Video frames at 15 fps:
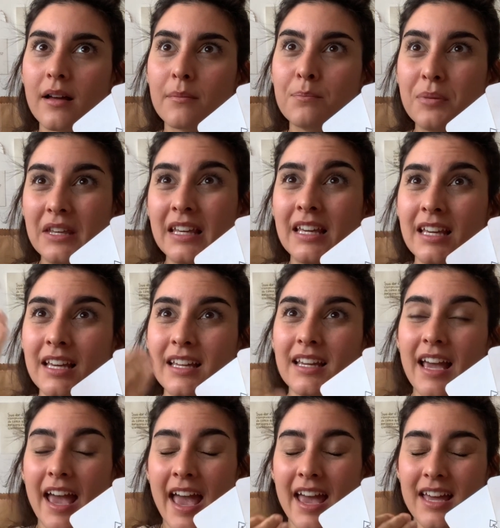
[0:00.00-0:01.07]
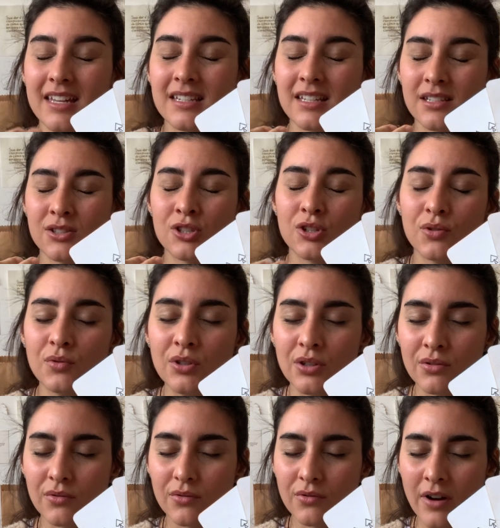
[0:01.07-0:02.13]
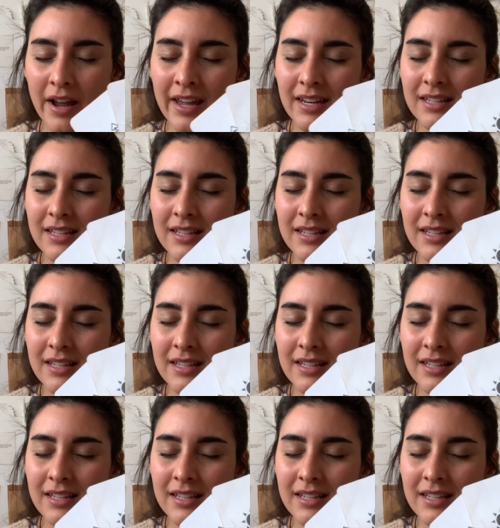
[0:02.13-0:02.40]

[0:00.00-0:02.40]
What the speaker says: being handed to you, right?